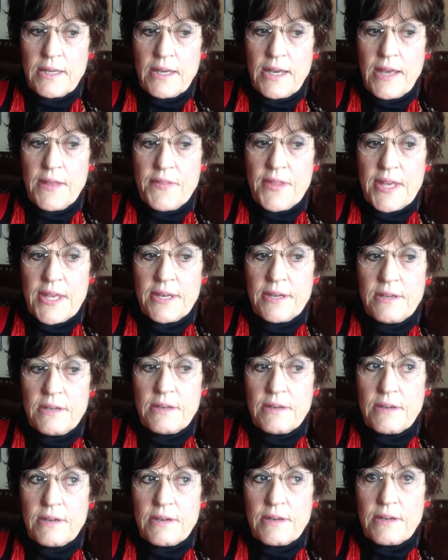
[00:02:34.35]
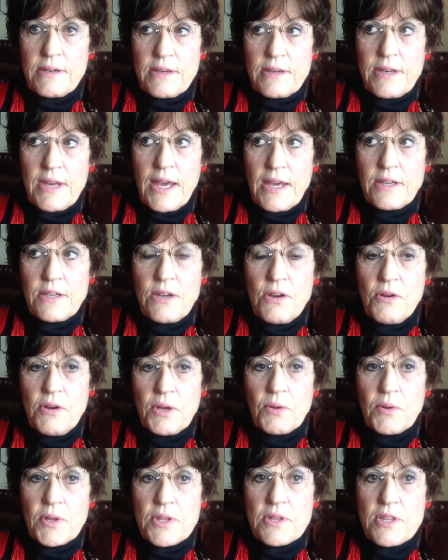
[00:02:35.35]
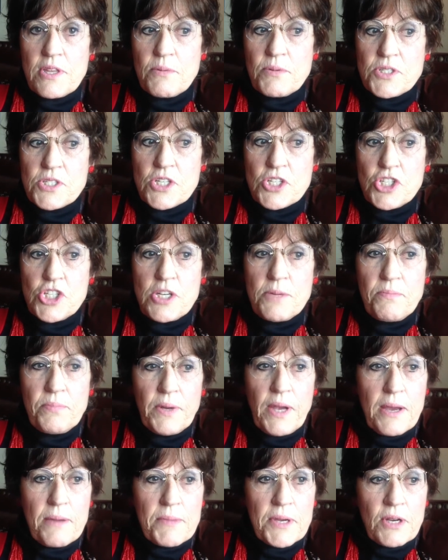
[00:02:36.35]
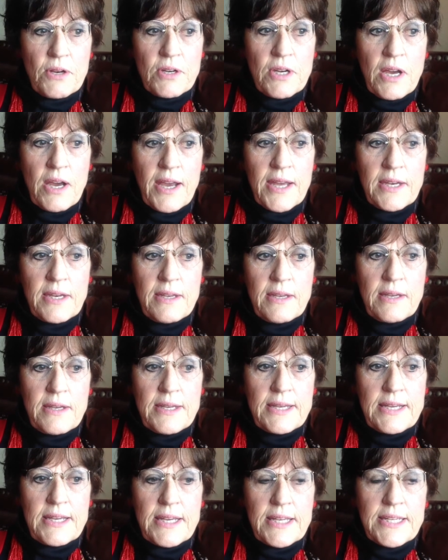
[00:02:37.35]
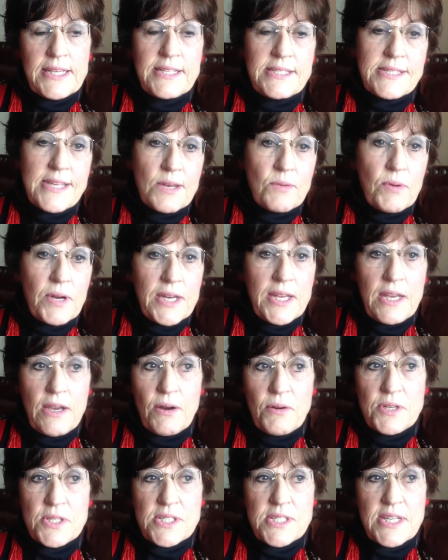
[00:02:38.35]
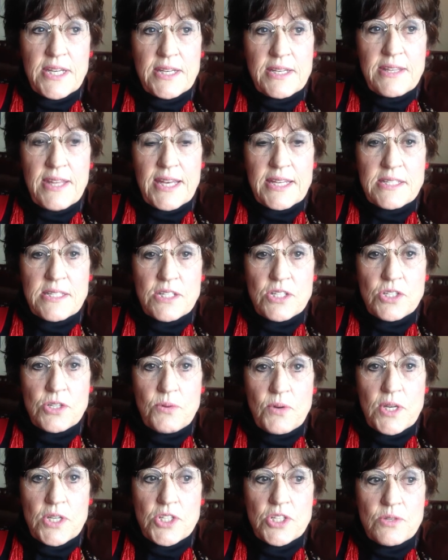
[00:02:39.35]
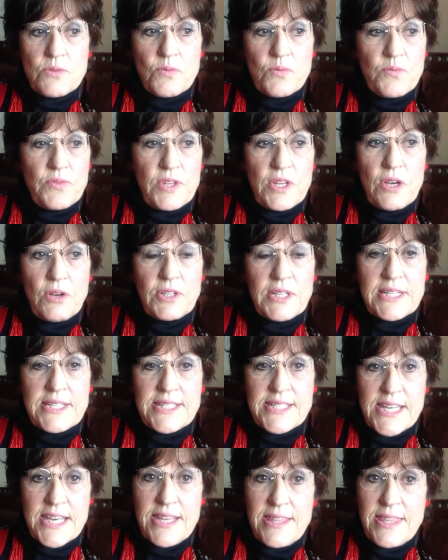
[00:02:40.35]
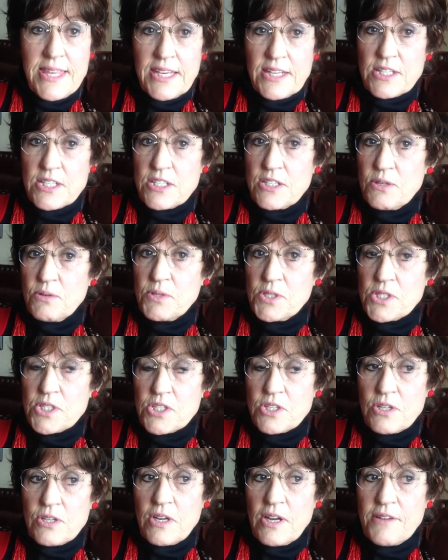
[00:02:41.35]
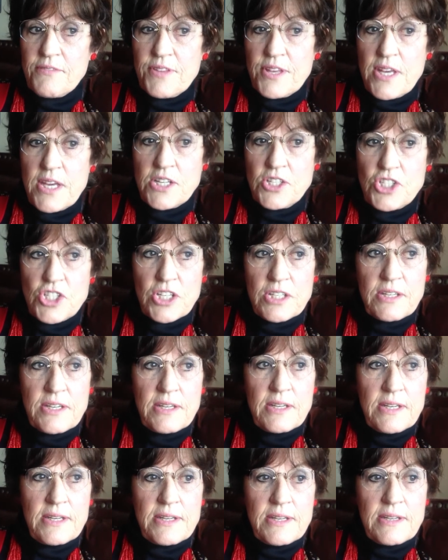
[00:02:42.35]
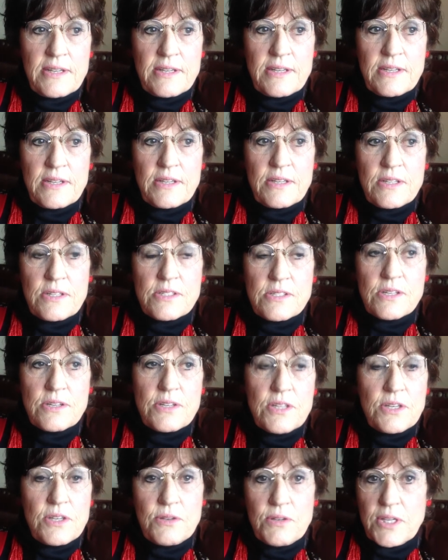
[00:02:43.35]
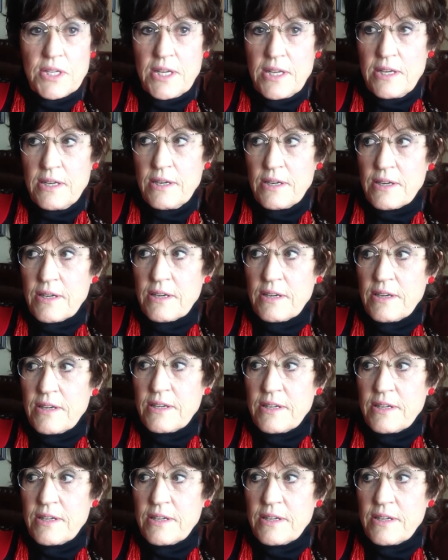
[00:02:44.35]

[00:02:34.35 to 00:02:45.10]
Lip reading: and then not knowing whether there was a ship coming or not. And he said what he always did in that situation, the only sane thing to do was to turn off the engine so that you could hear.